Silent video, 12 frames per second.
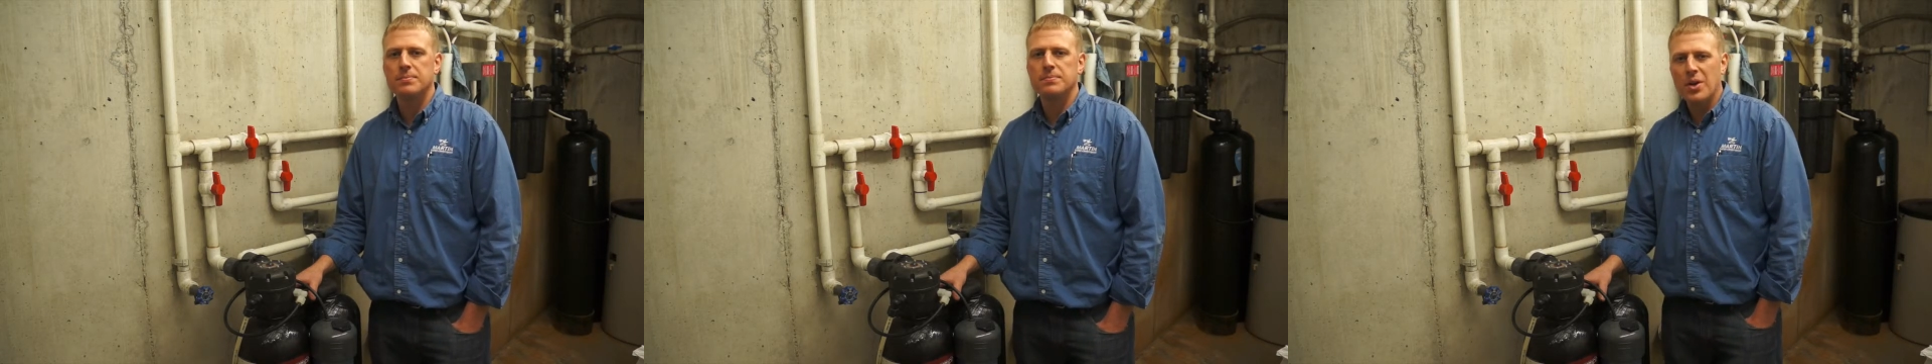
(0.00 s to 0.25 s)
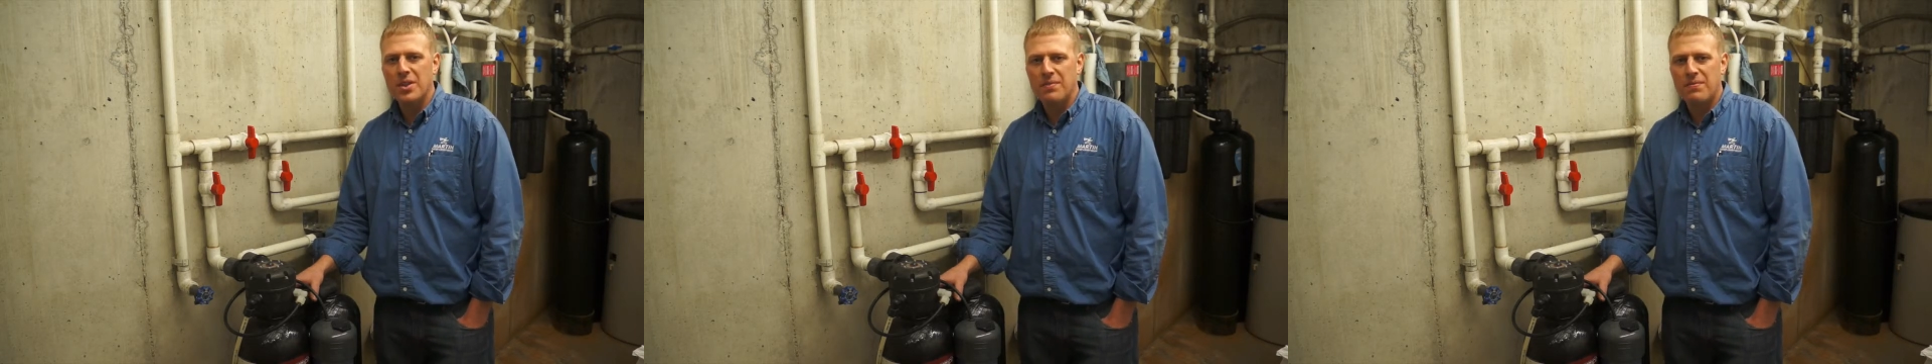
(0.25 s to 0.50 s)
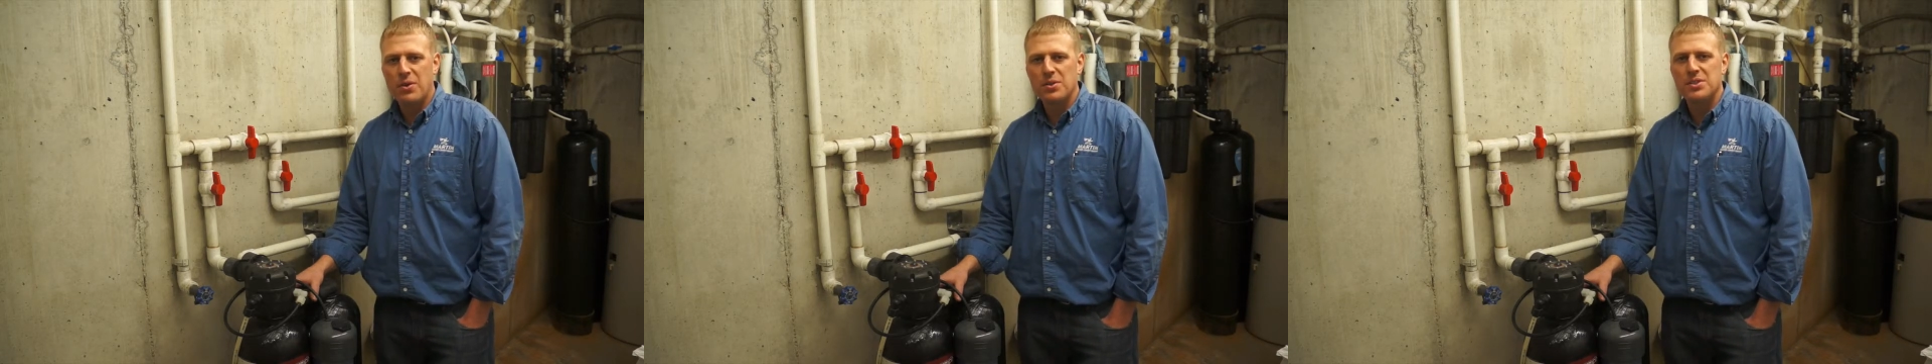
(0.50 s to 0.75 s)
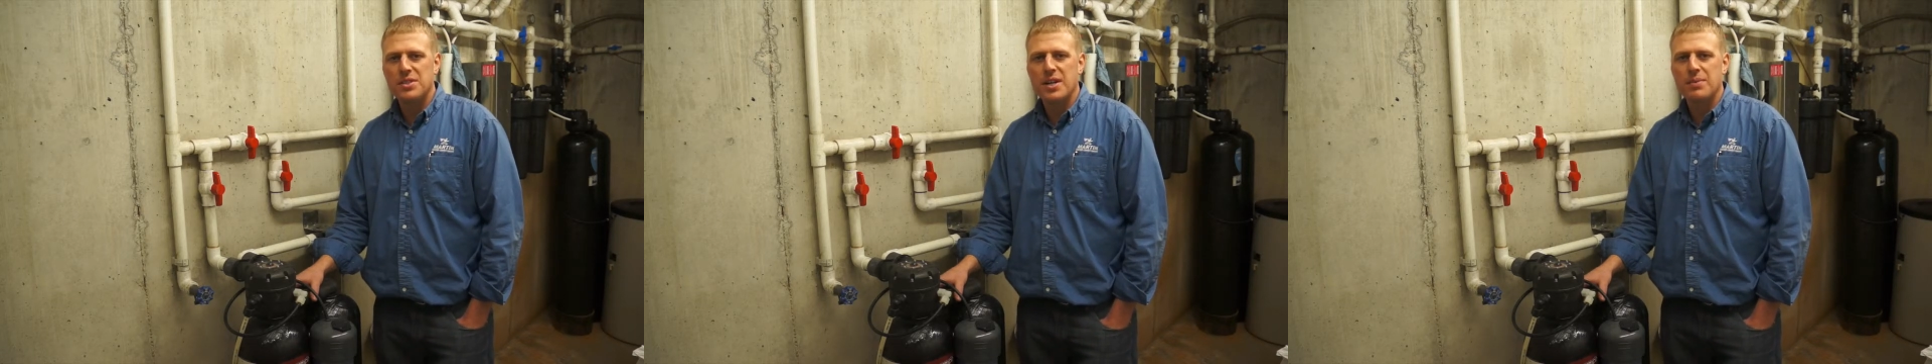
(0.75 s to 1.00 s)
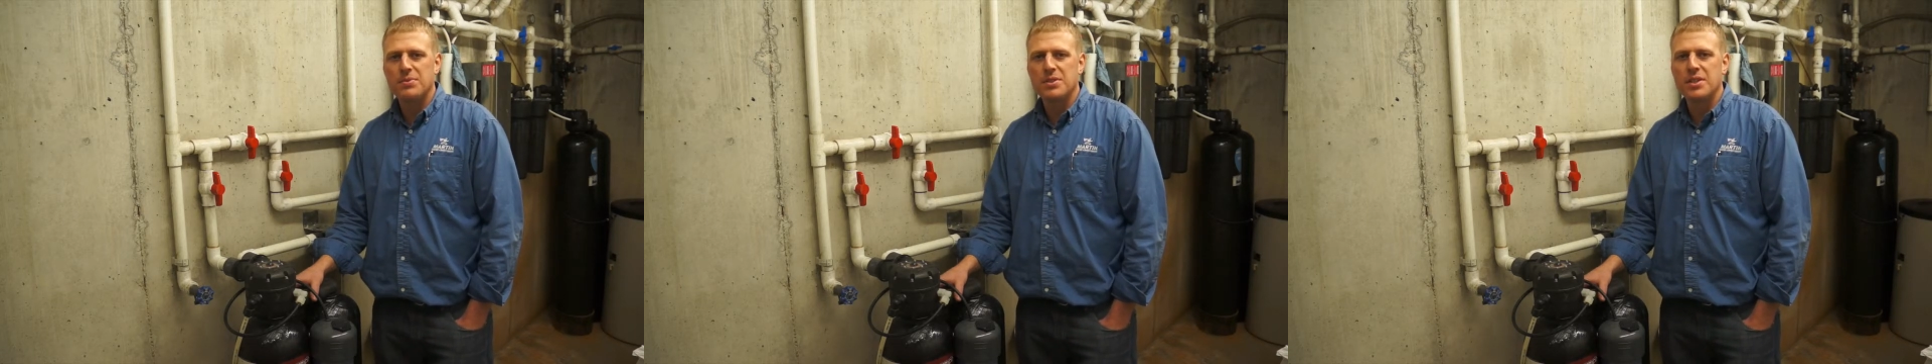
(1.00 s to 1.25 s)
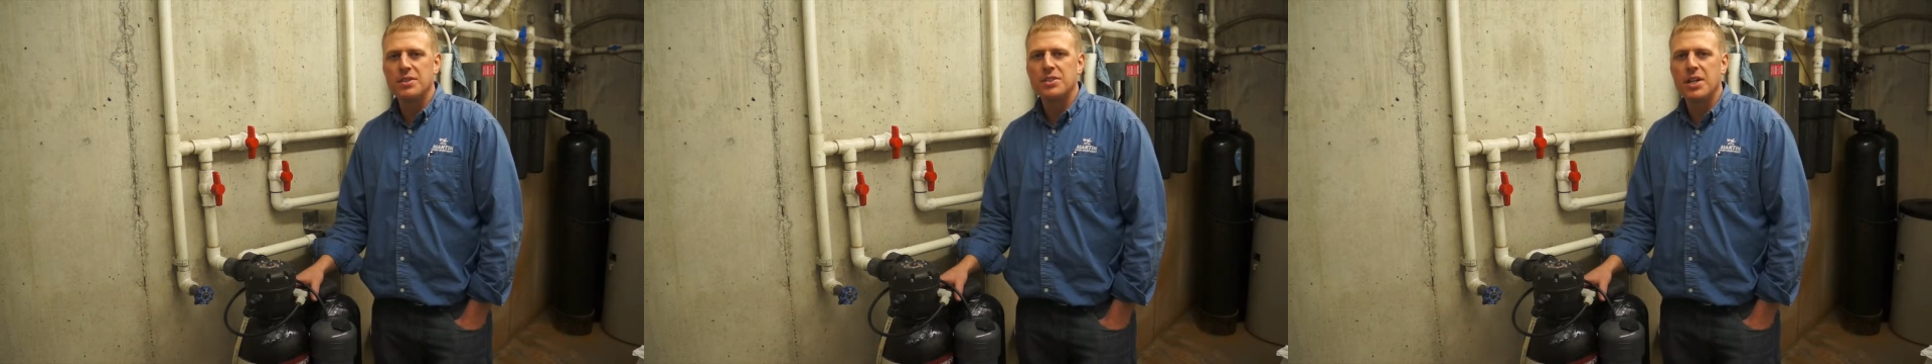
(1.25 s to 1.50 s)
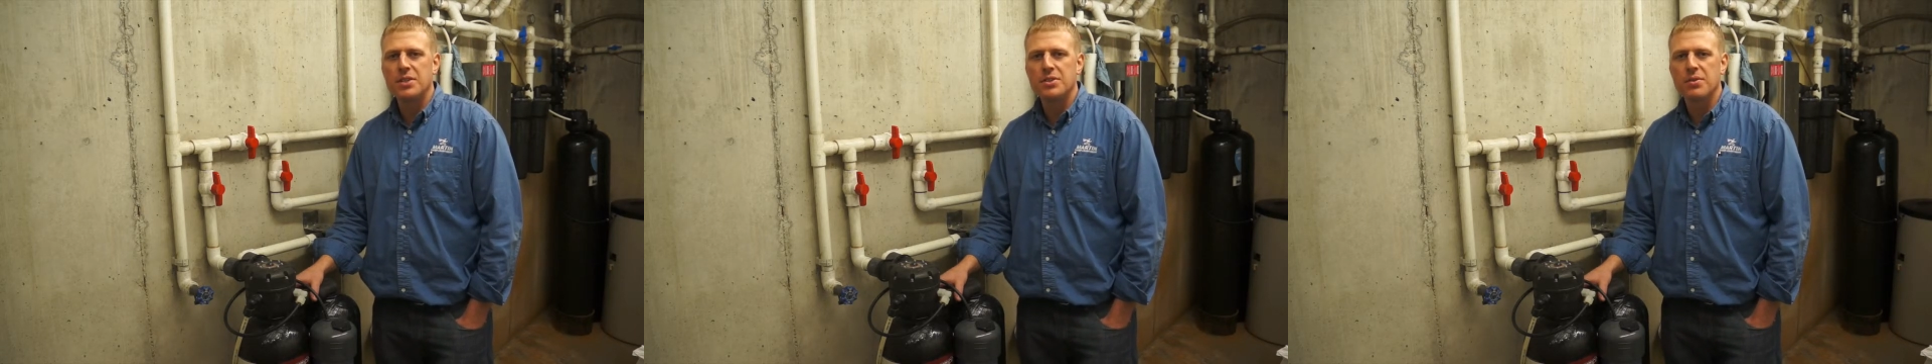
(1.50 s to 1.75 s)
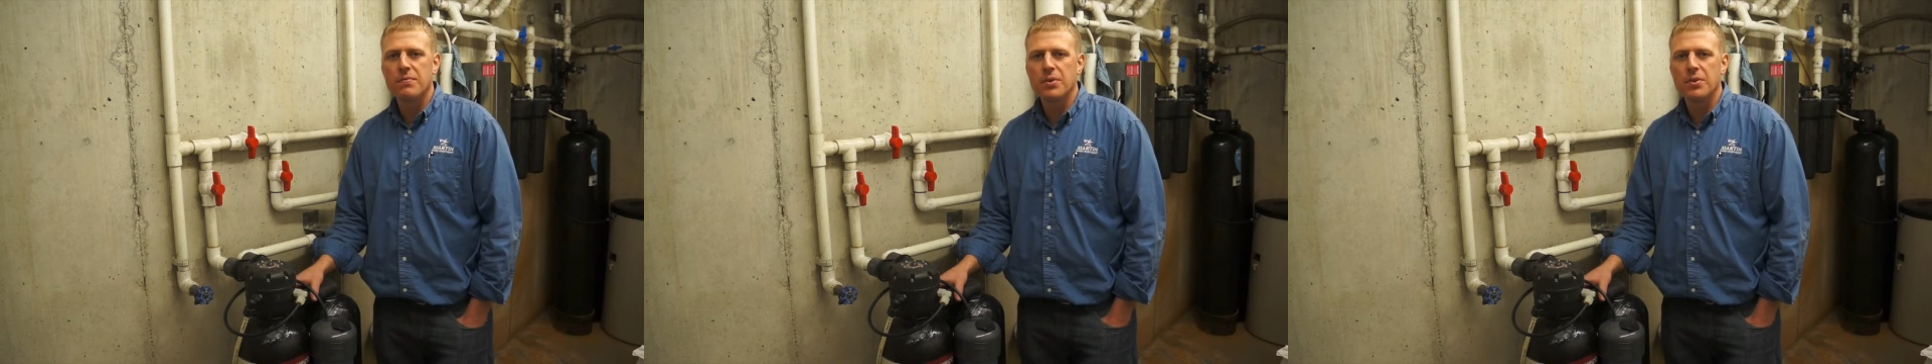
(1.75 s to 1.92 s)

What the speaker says: One of the first steps in changing your